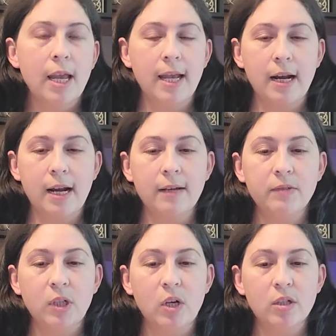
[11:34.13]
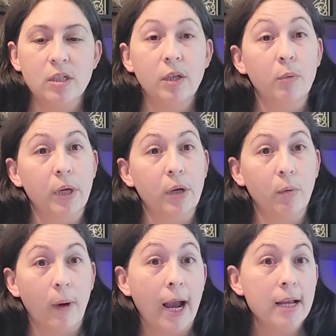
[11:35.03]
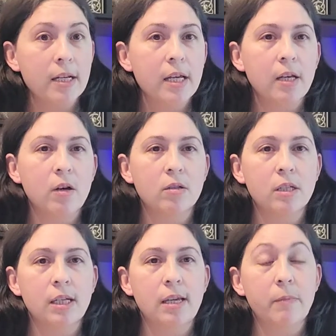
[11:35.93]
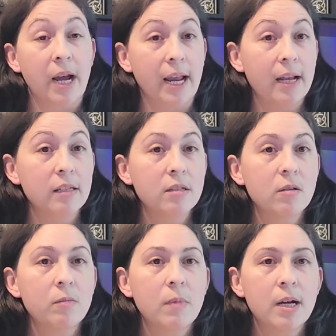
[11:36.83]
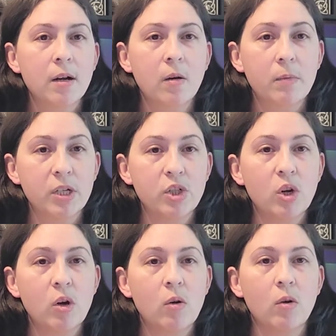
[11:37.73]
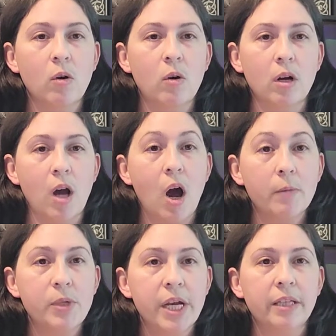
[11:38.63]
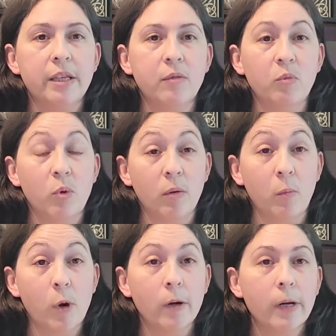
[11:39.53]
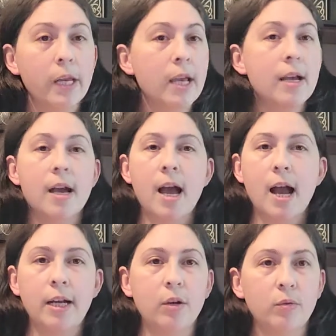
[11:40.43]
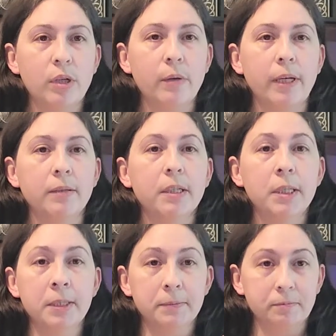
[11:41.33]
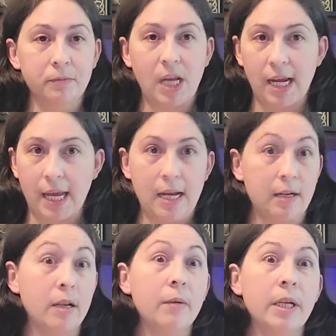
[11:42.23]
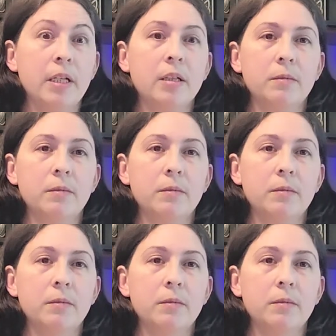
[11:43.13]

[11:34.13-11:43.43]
and I have to constantly recorrect and constantly keep my hands on my shawl or on an object of what I'm wearing, I don't do it. I can't do it.